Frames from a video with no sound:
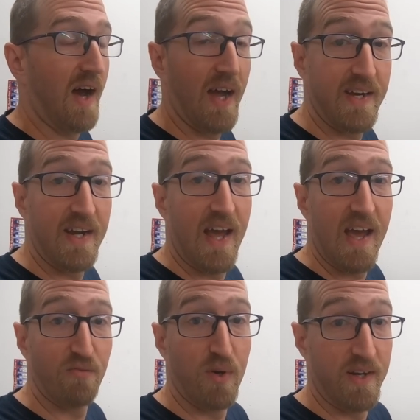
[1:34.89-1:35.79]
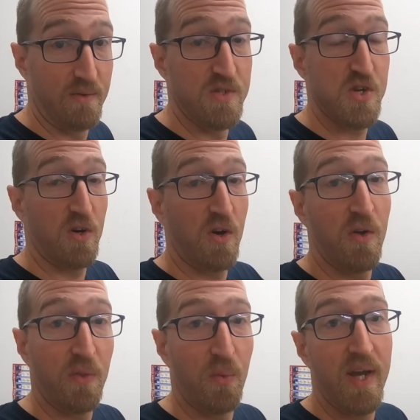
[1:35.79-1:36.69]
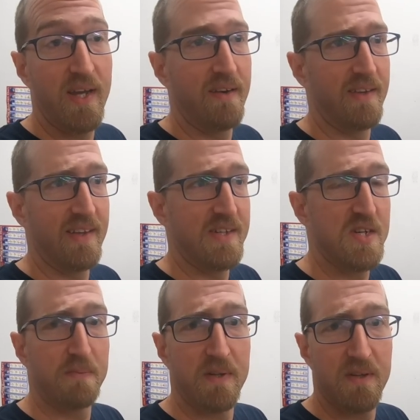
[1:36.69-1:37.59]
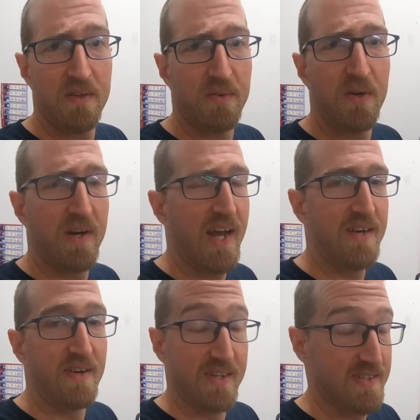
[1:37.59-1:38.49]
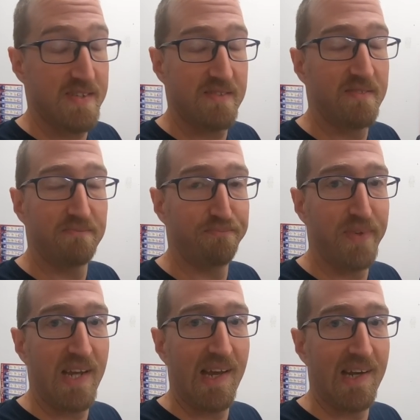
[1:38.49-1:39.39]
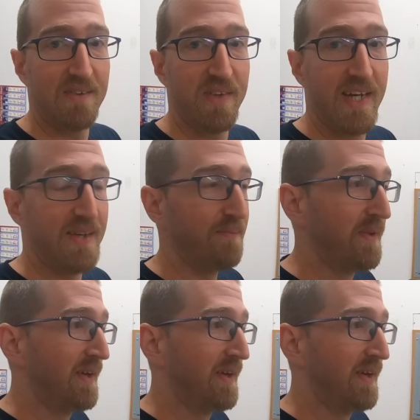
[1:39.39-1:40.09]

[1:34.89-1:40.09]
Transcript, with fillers: I didn't have one. It was on the way here, and then they shipped it to the wrong address. You gotta love that.